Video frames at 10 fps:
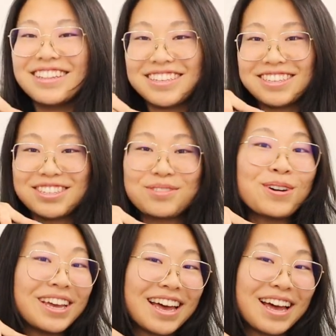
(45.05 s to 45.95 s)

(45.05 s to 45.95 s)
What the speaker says: This is quite